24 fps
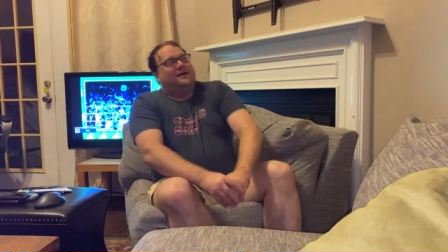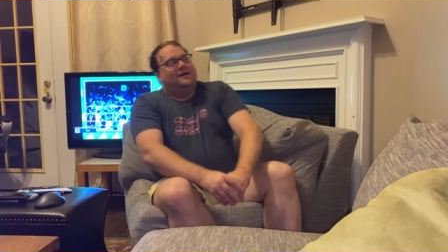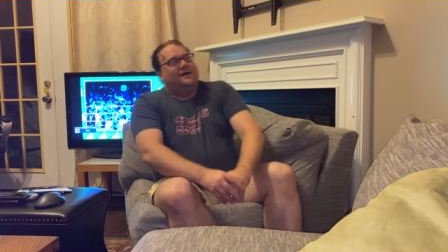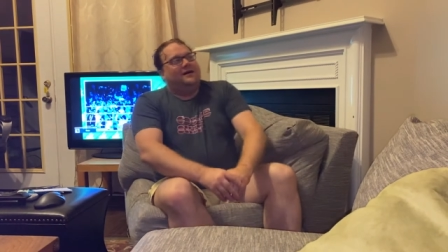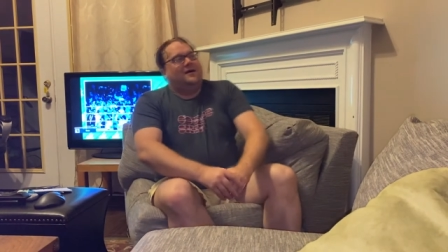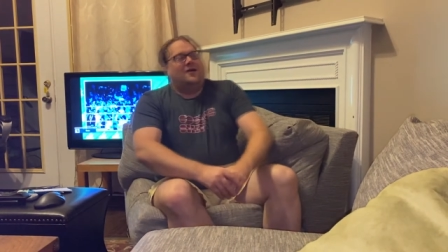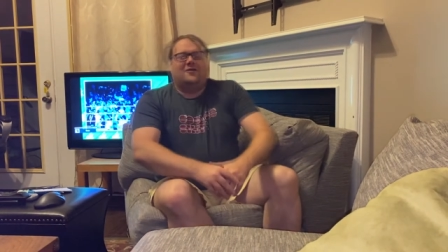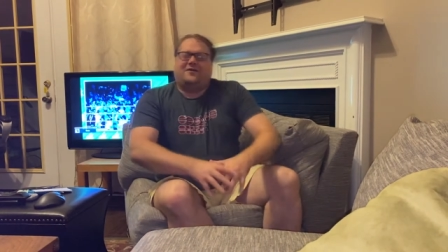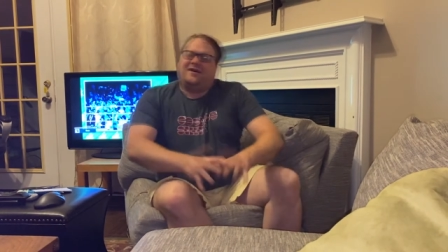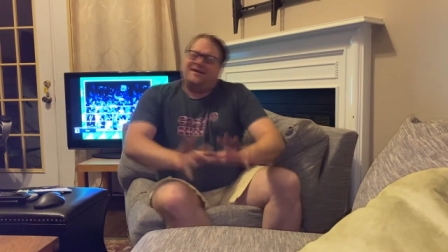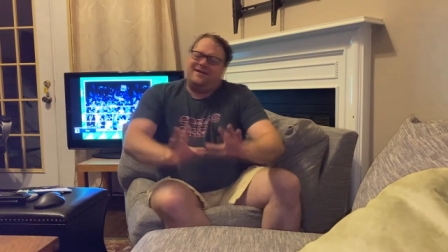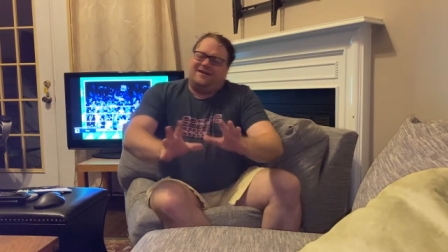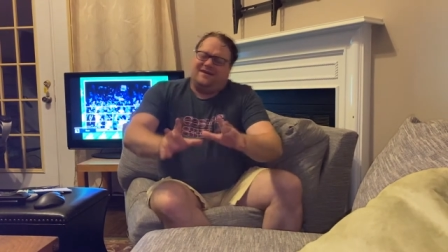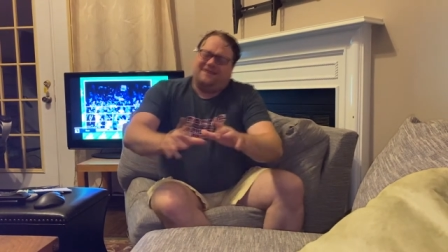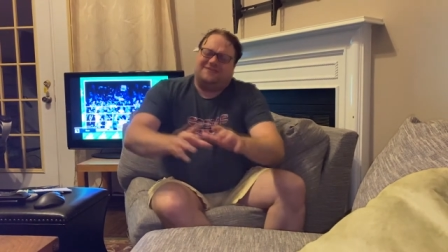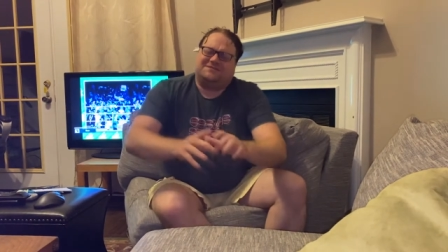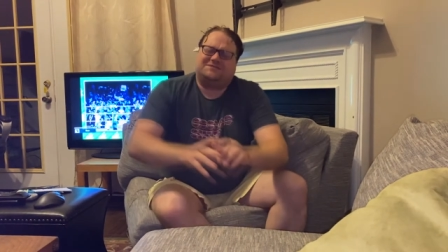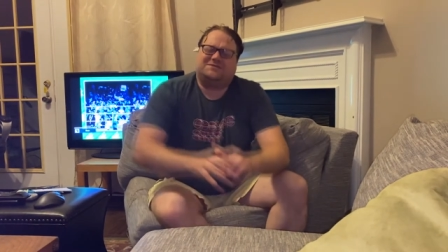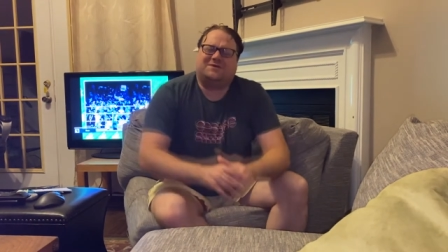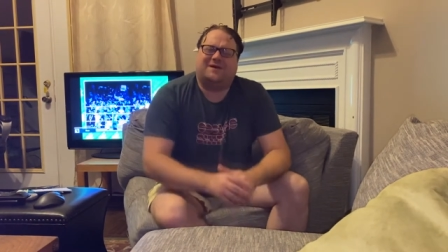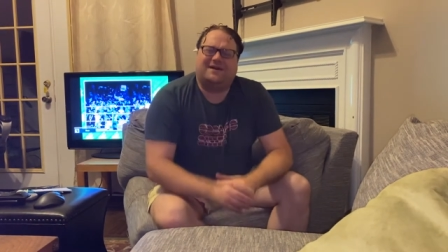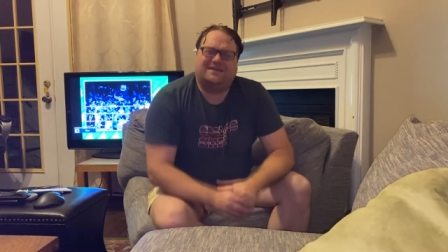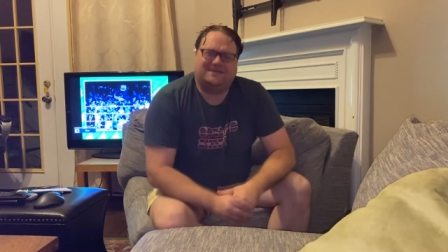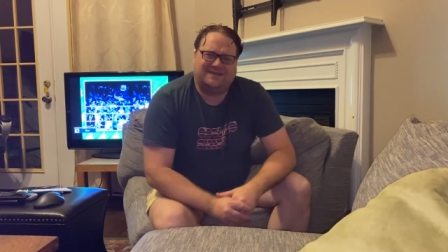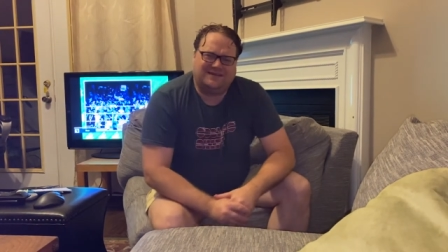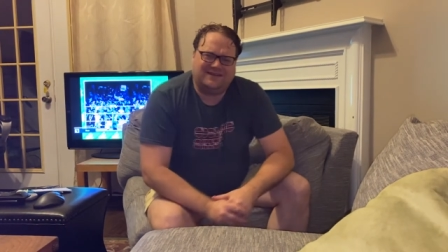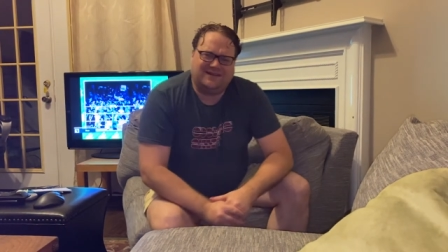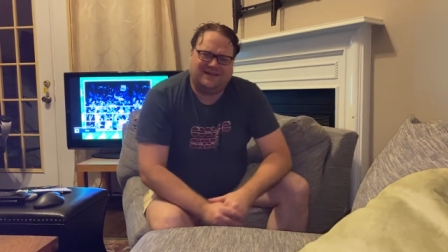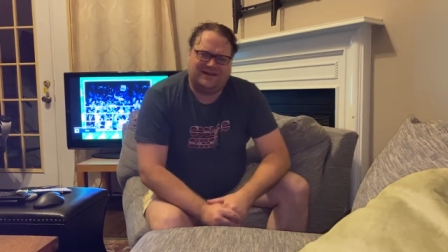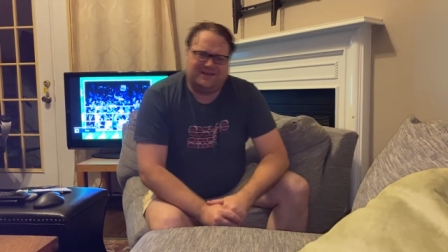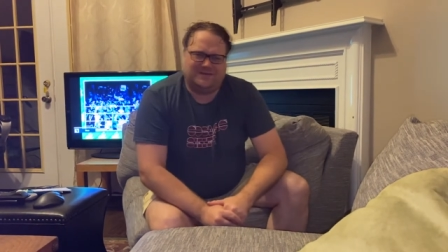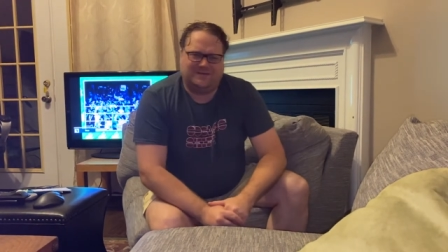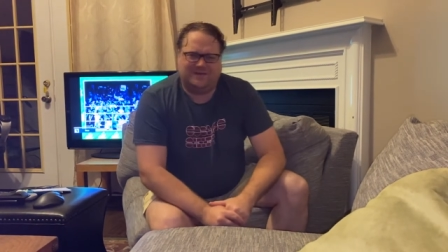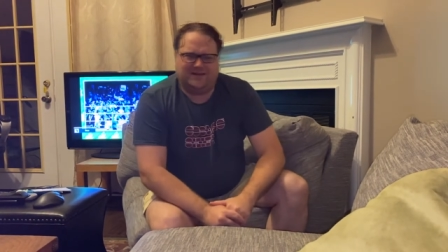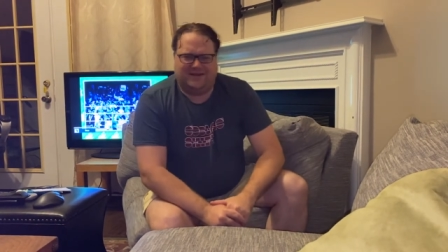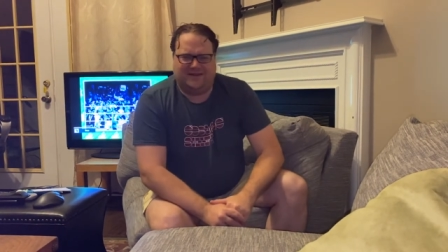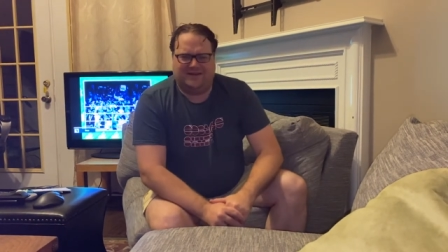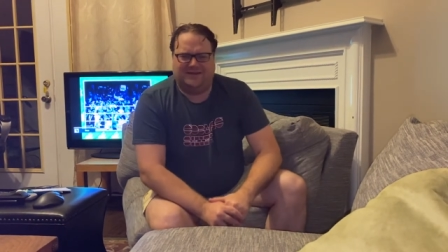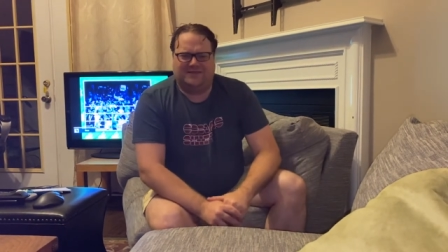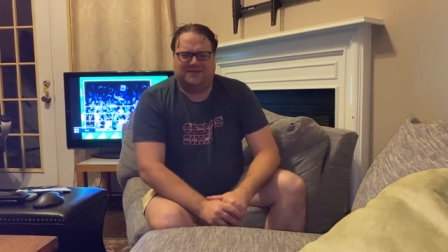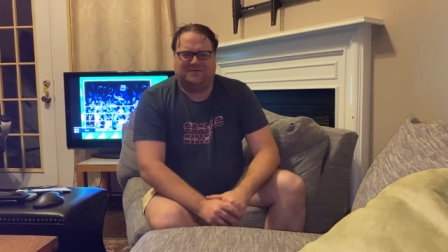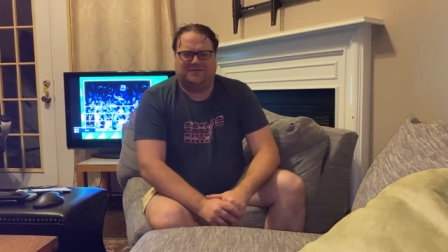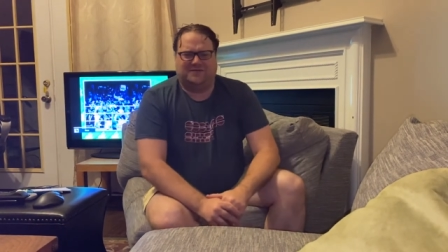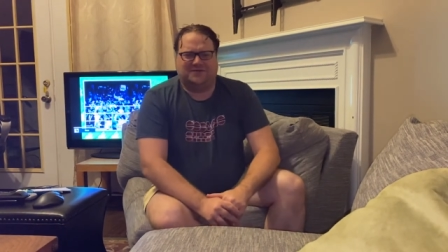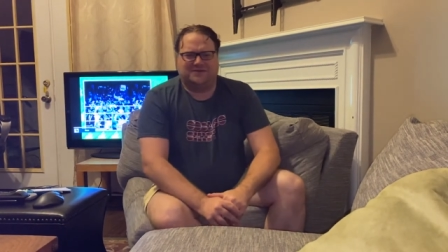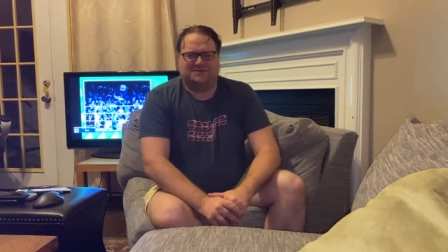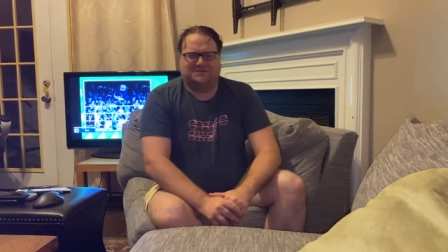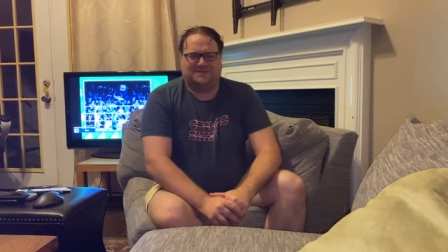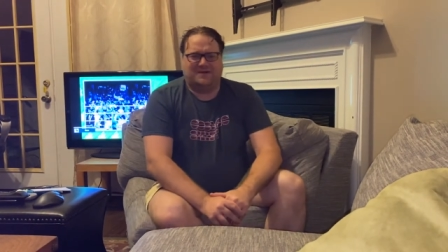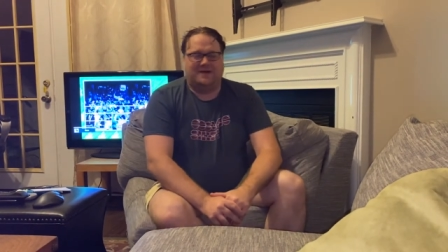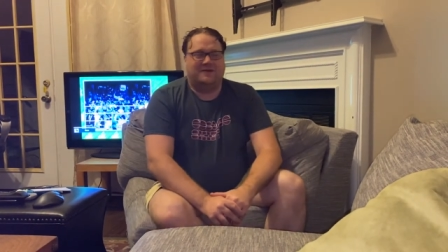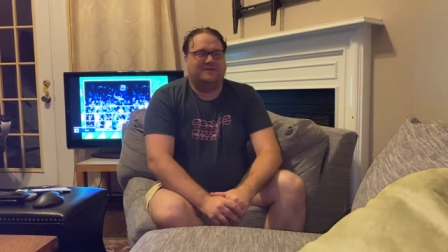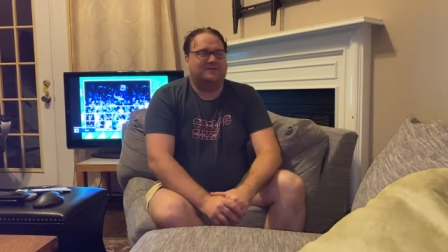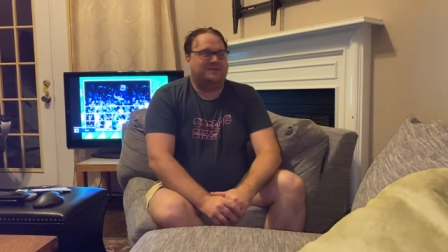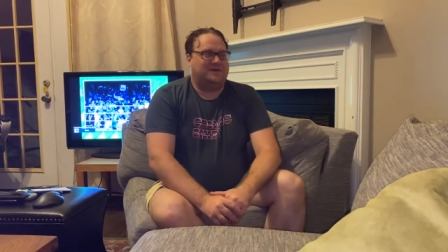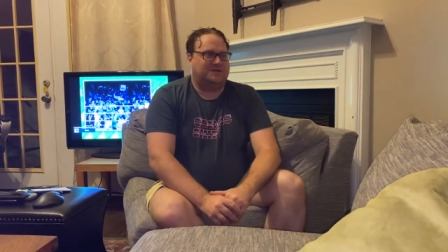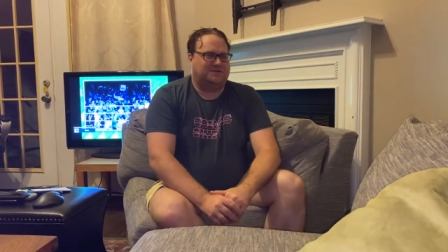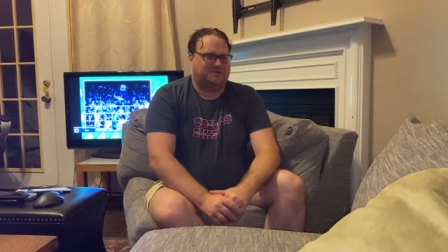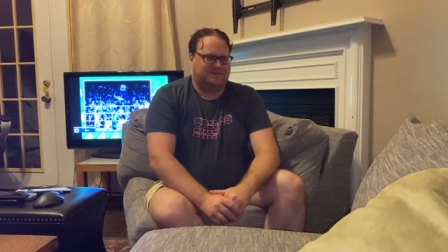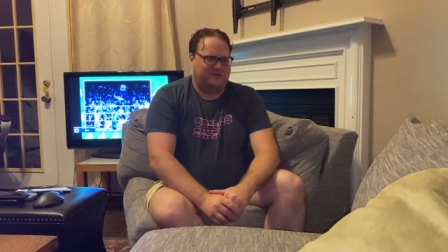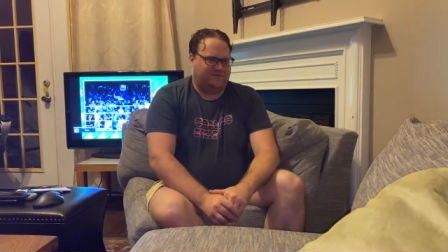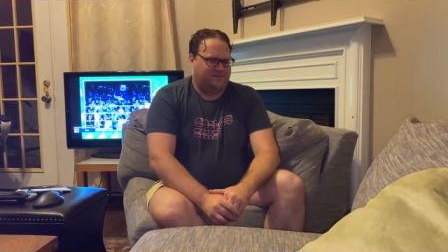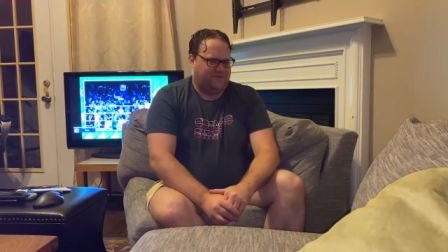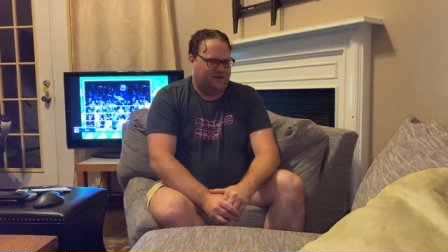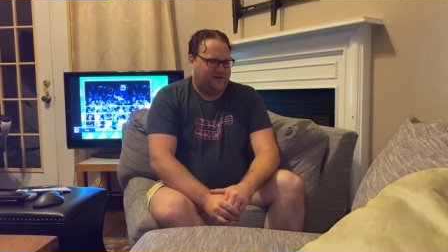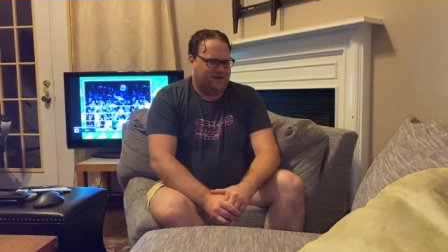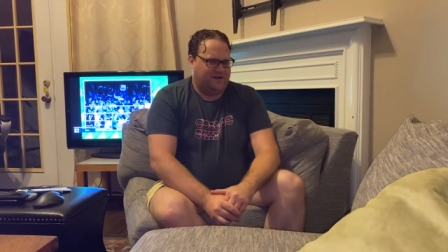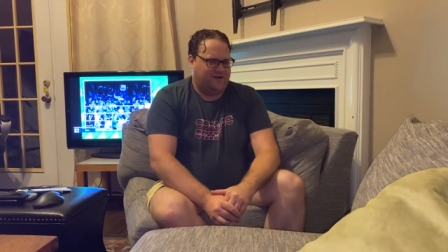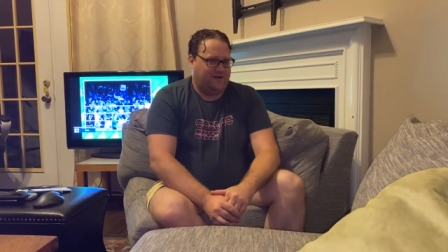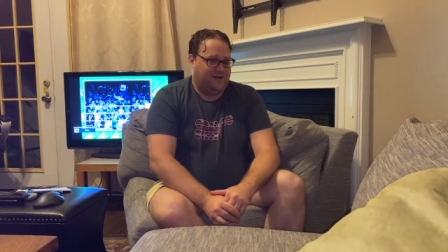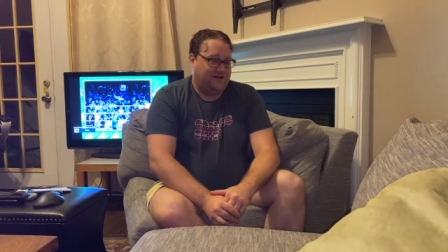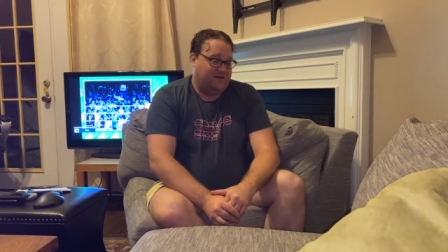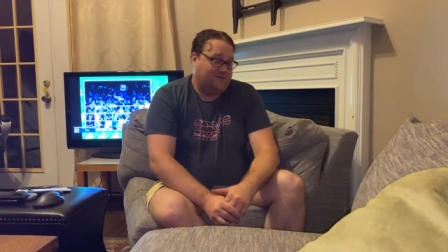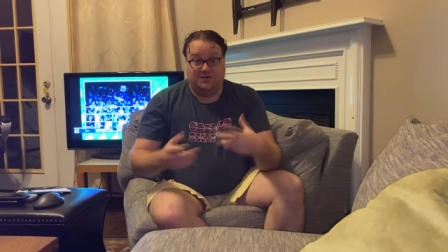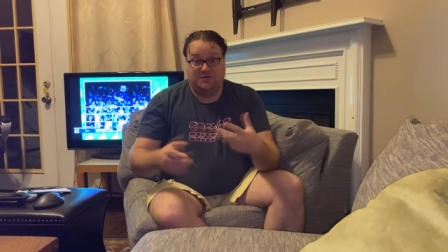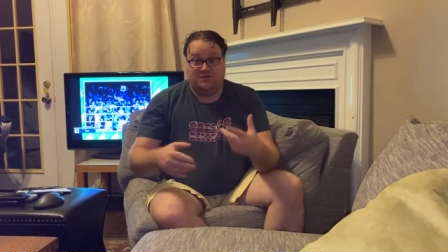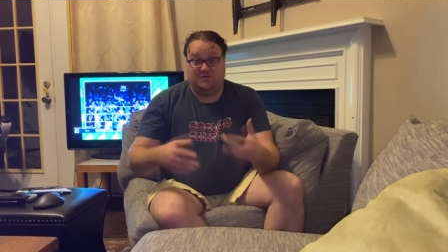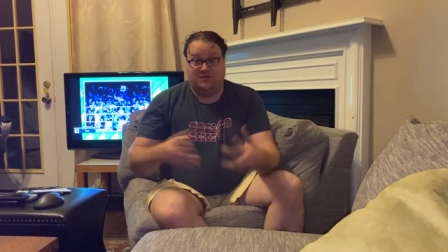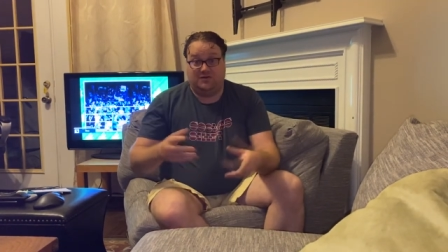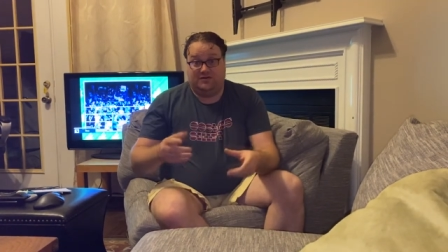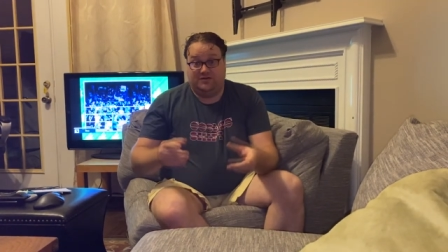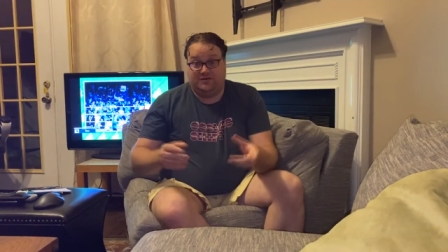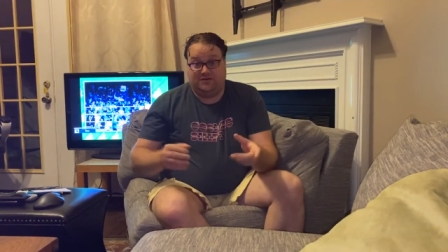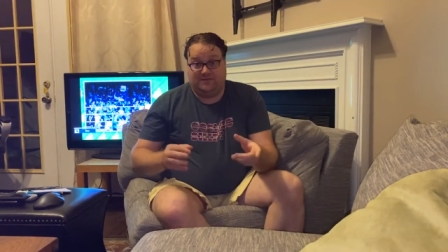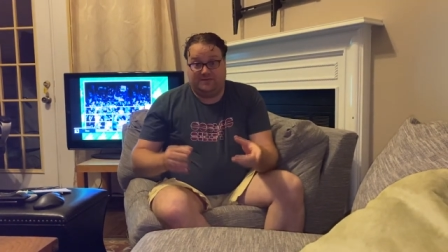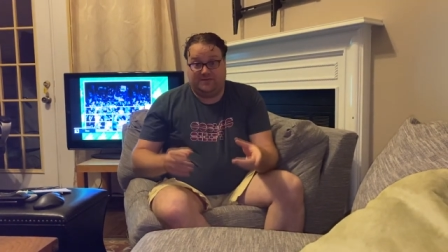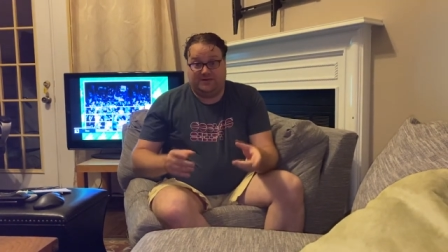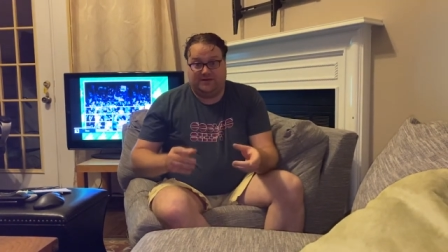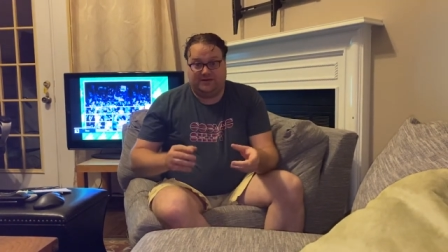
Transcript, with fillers: Okay, yeah, so I did get eliminated in the first round by Trevor Aon. You want a little bit